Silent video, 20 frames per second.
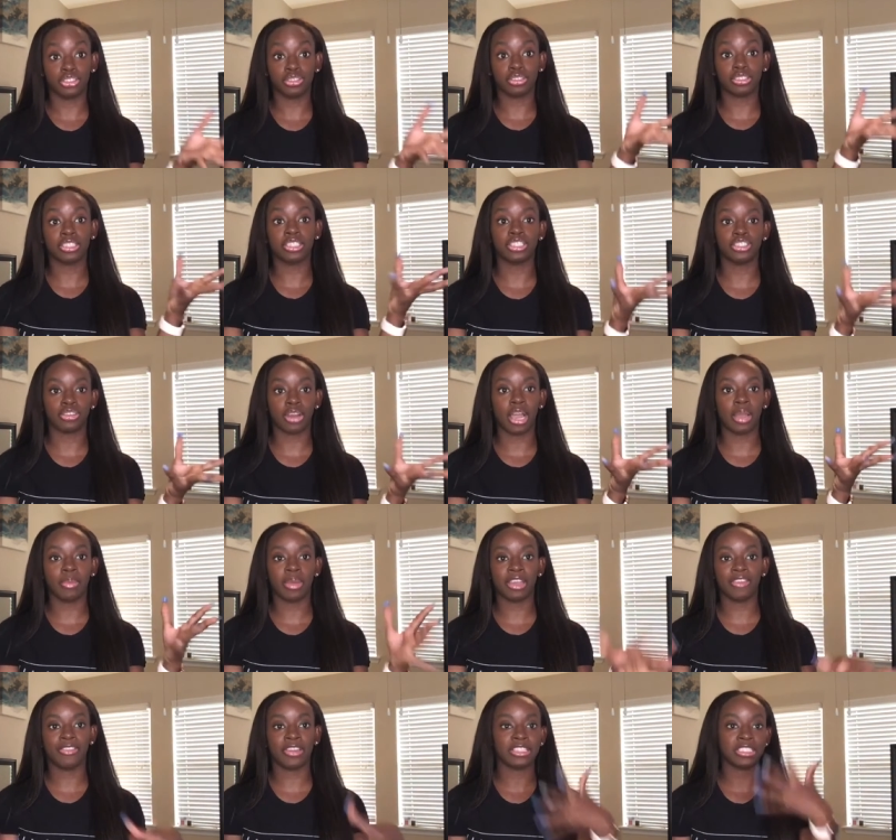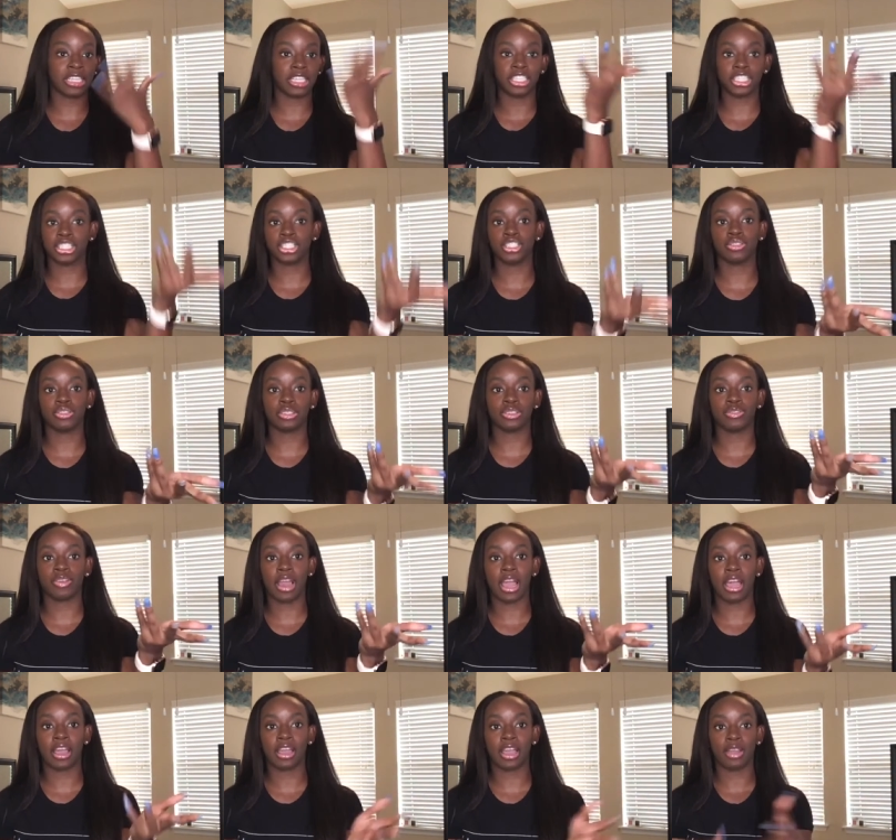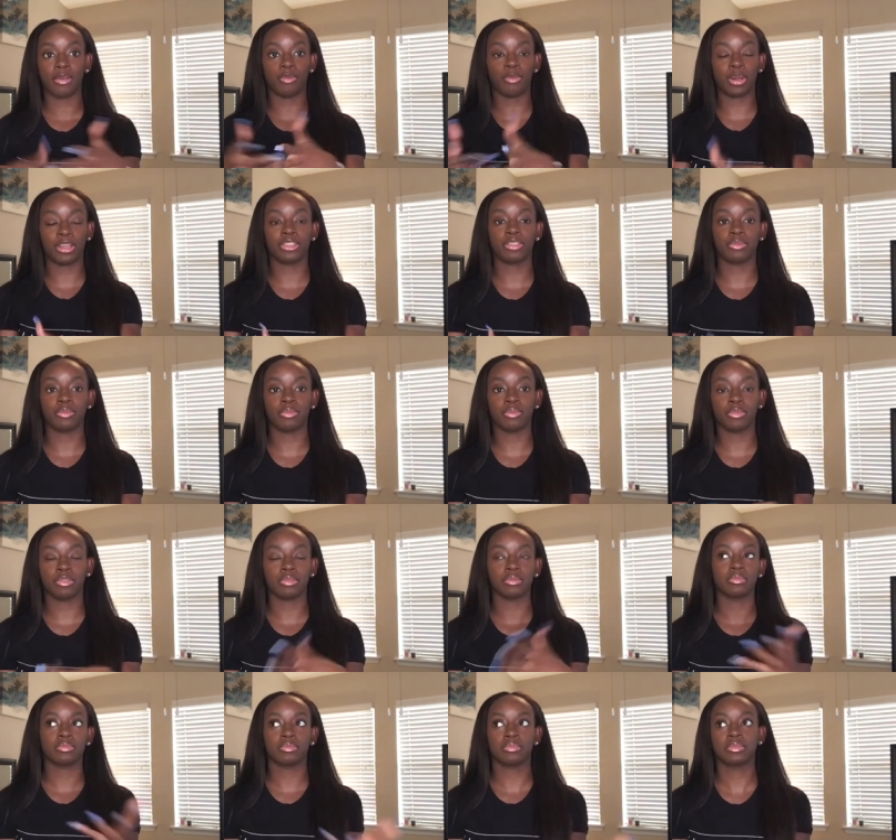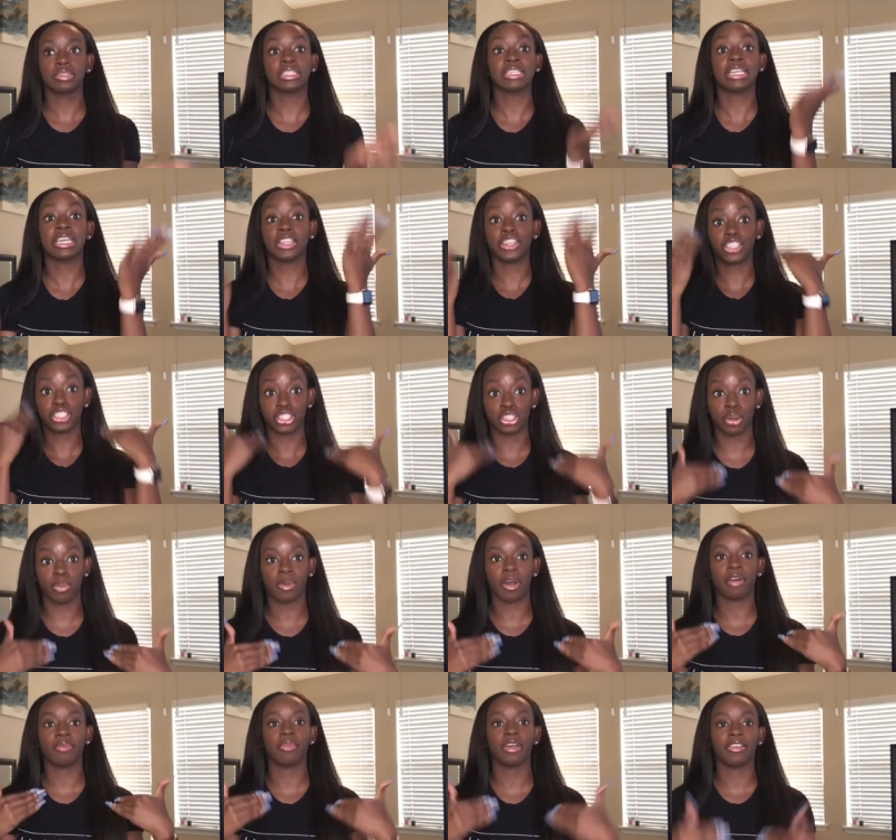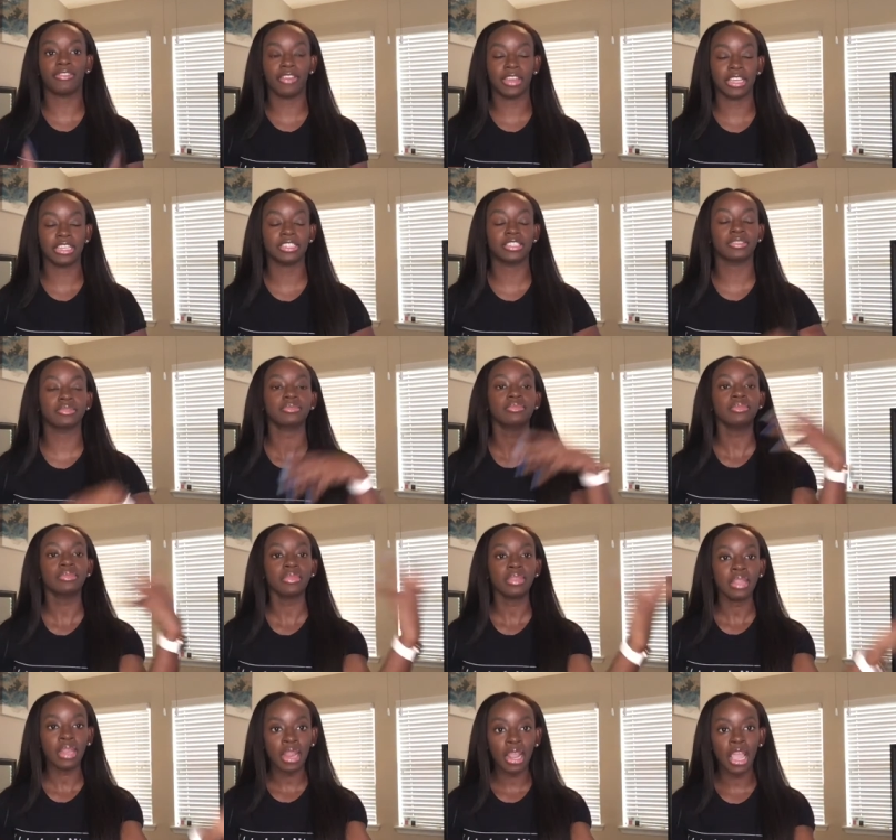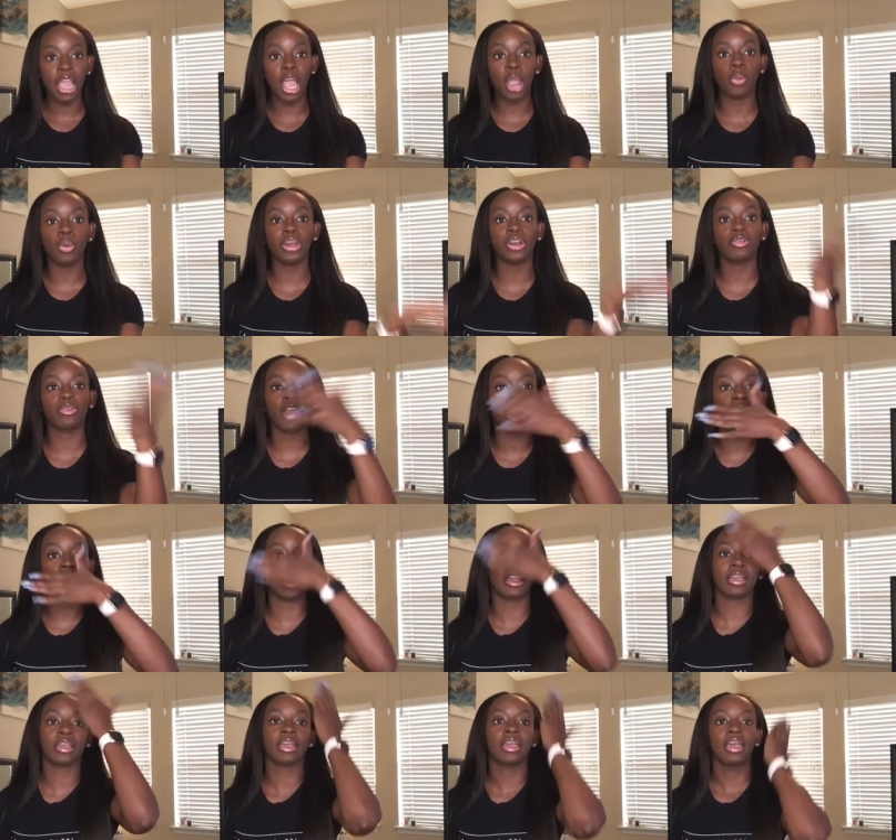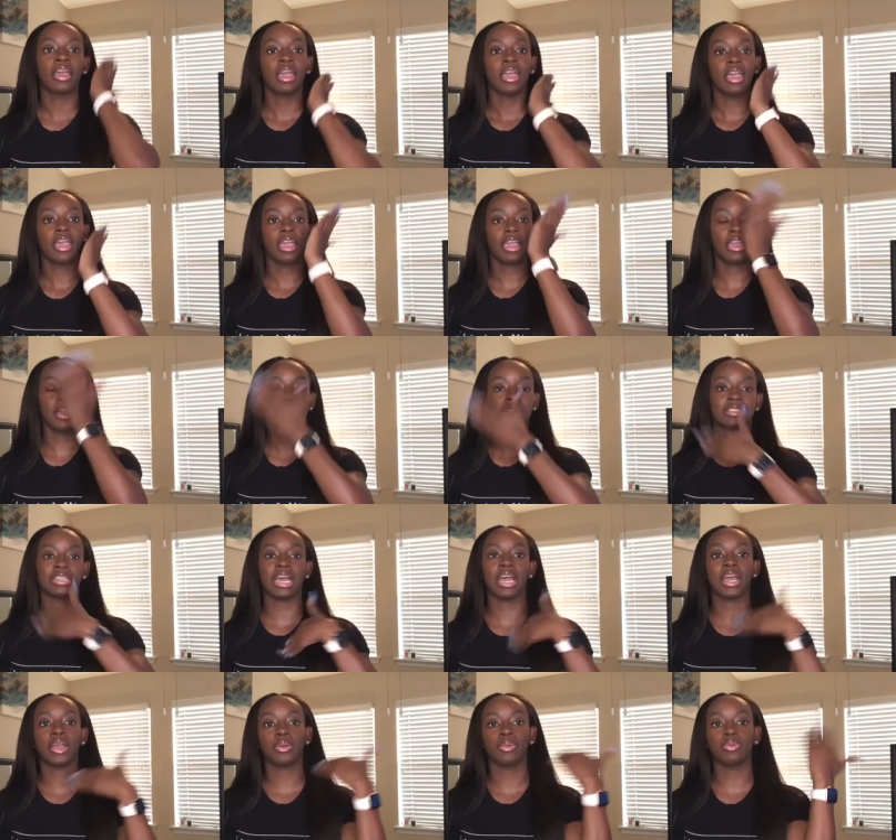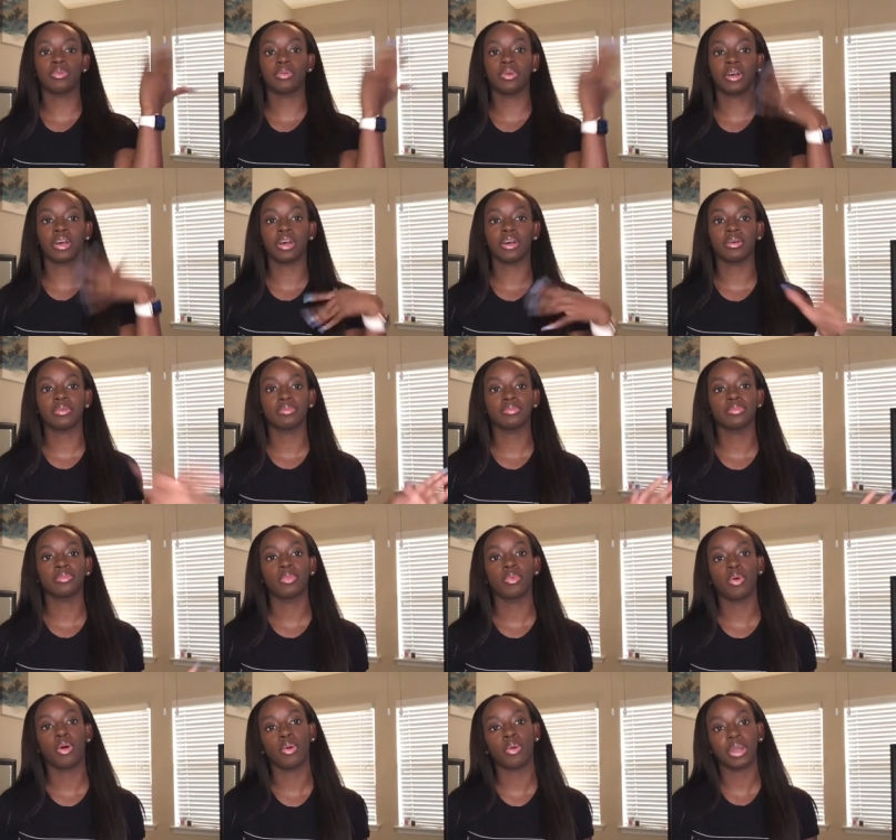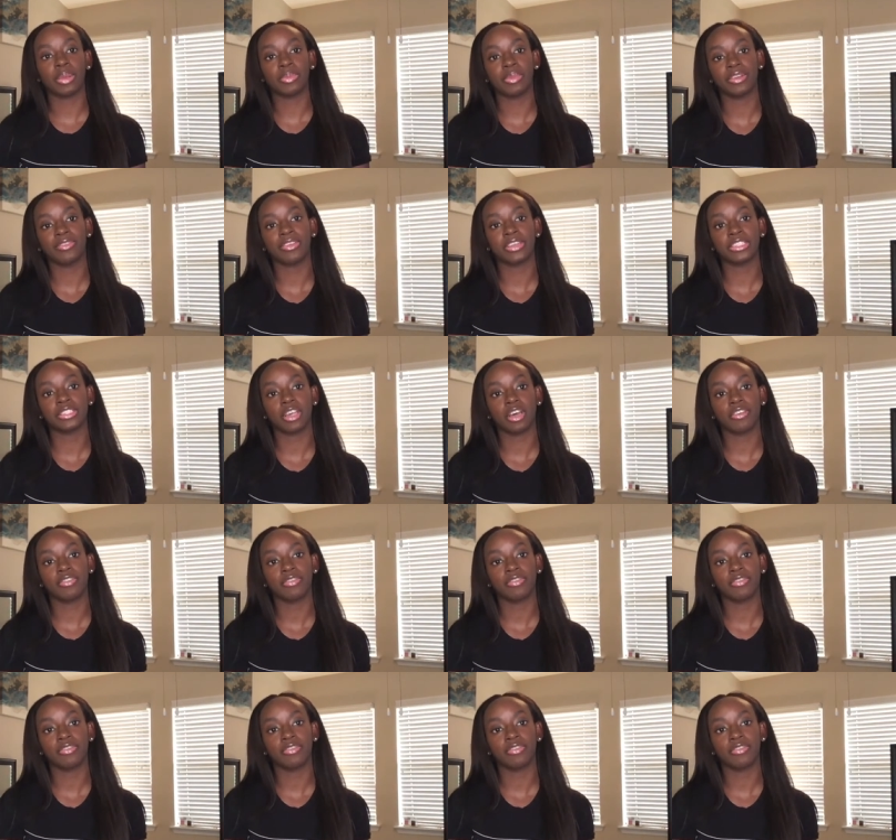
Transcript: to dry my face, I just use a rag. To get the soap off my face, I wet a rag, and I wipe my face off.